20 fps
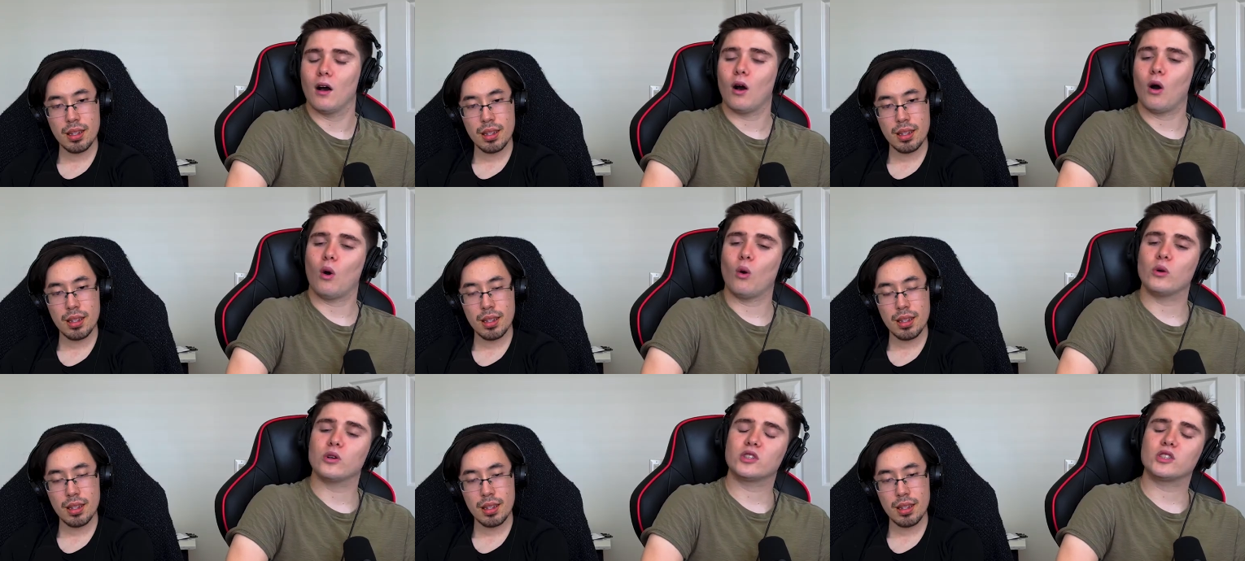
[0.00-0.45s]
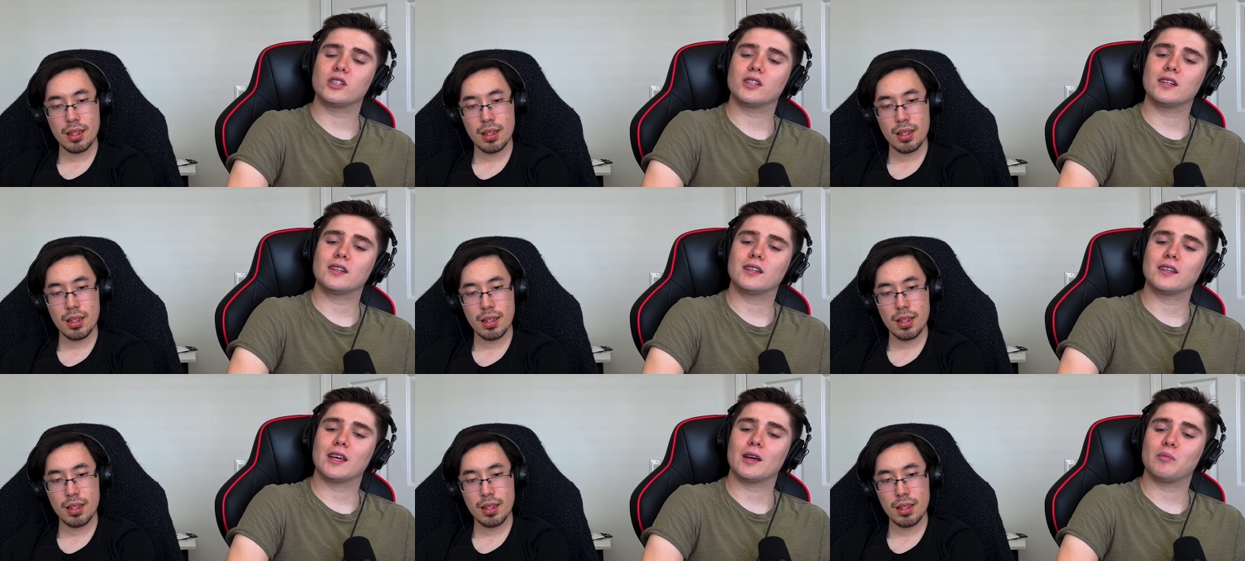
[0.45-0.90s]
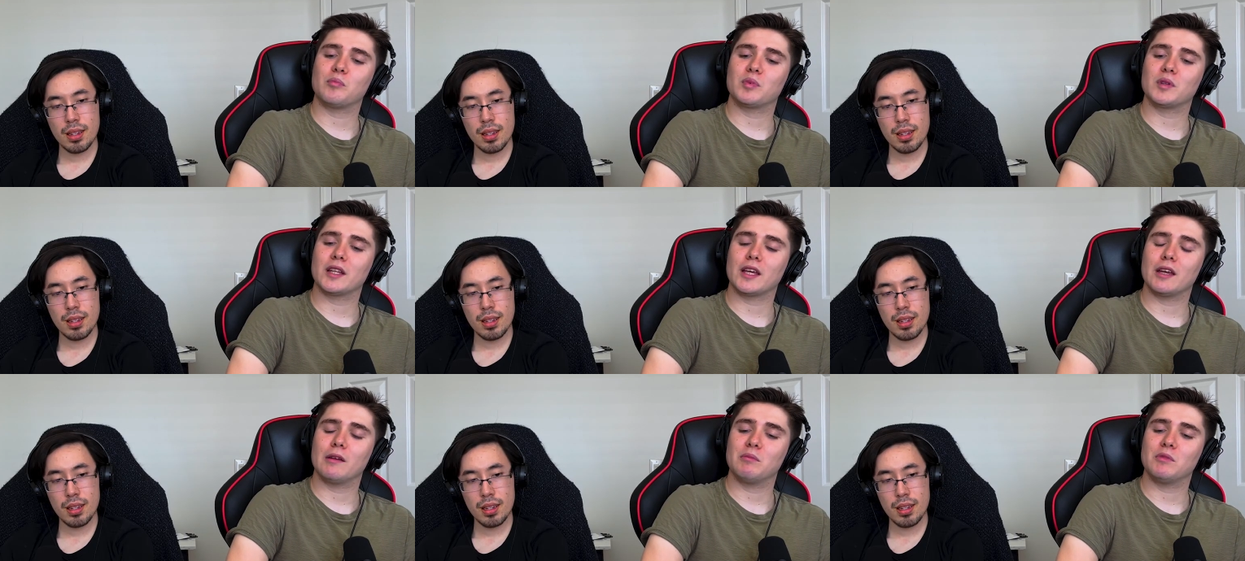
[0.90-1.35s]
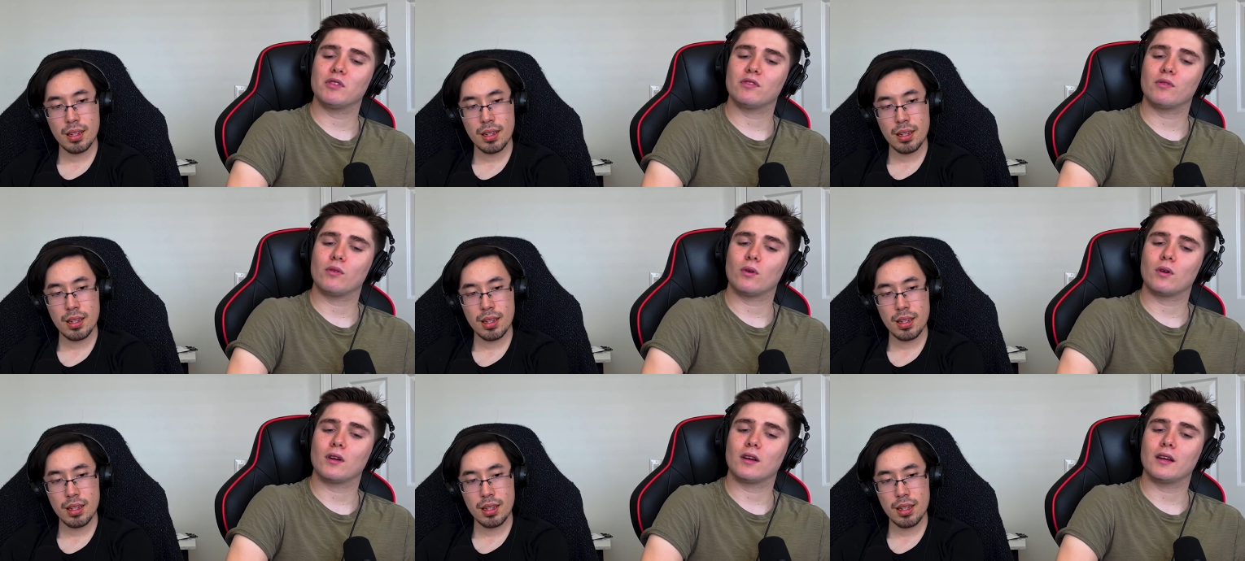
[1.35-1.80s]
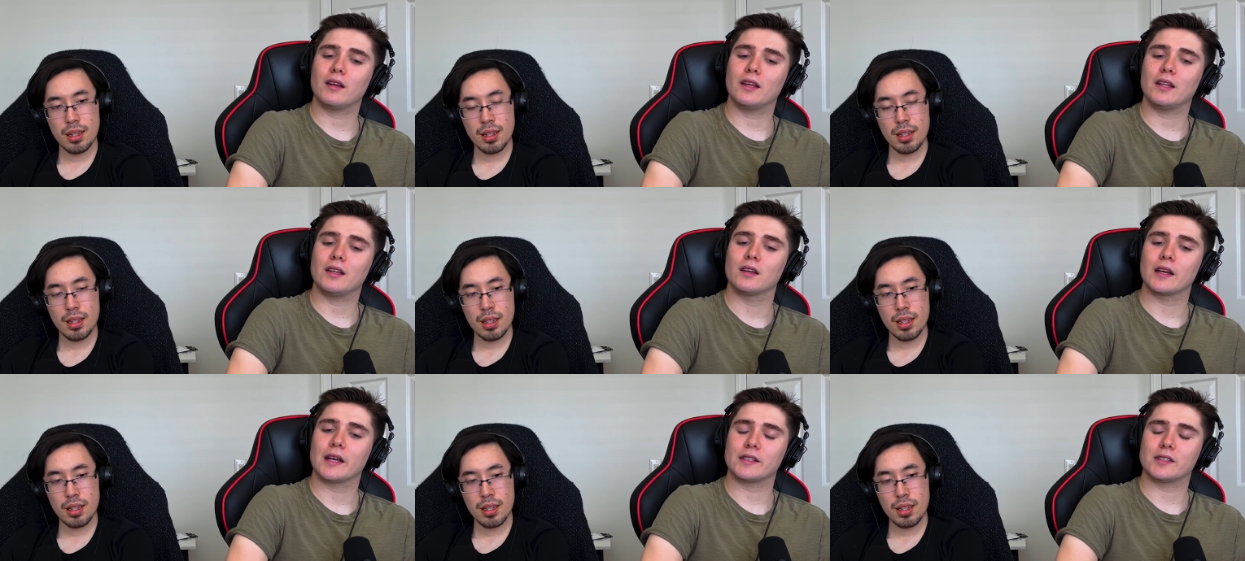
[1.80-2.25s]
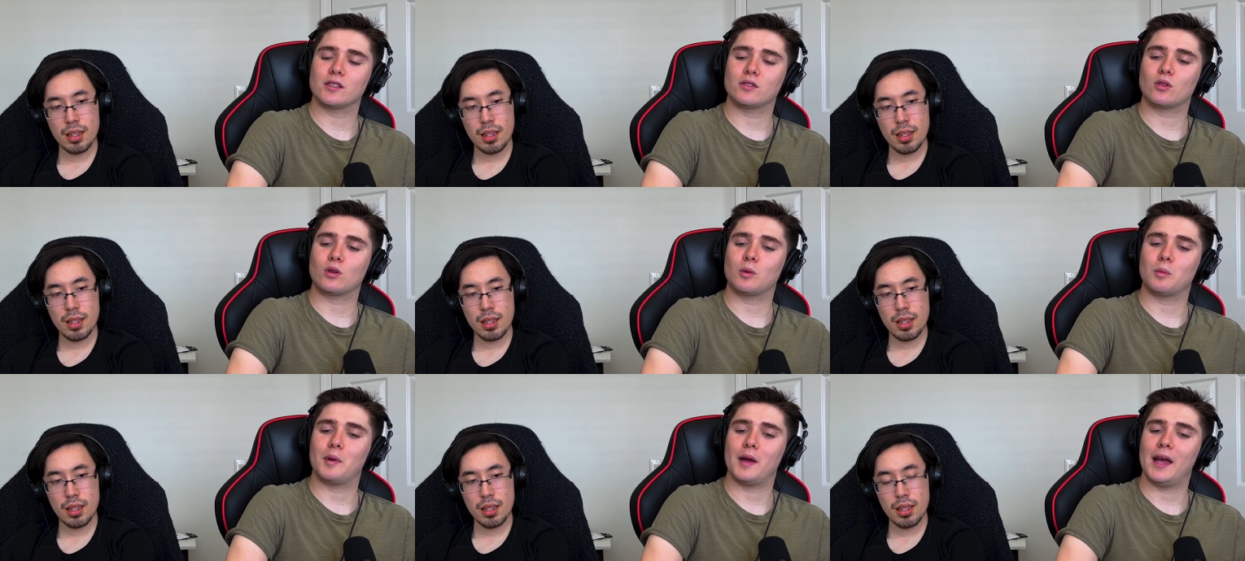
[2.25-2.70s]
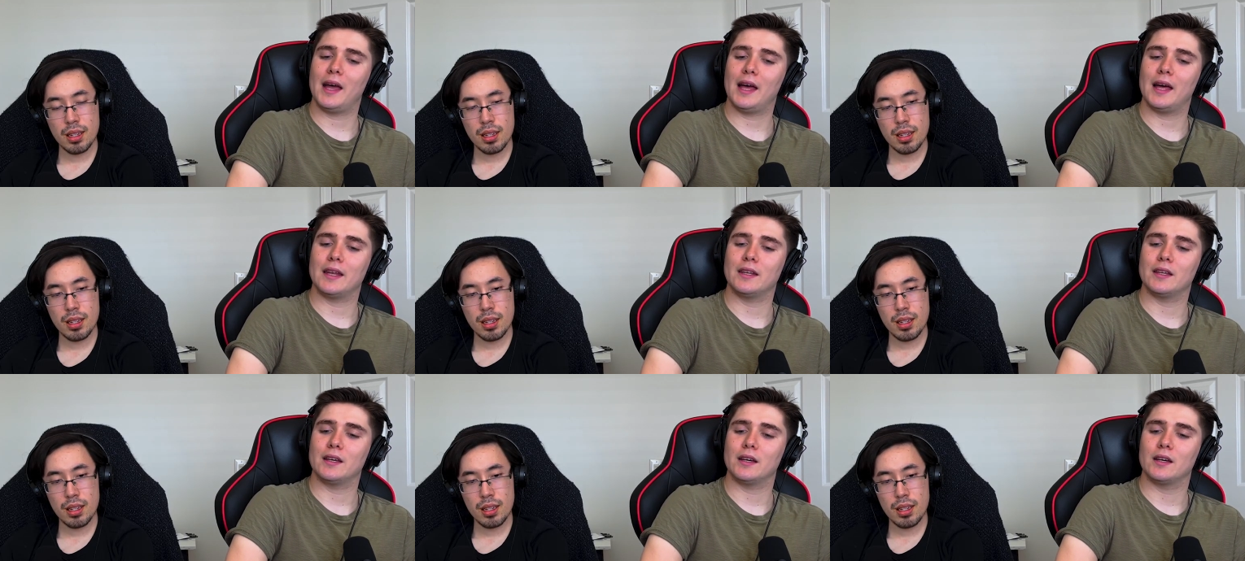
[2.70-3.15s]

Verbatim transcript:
Speaker 1: Oh, is she gonna get blamed for it? Because it's her bed.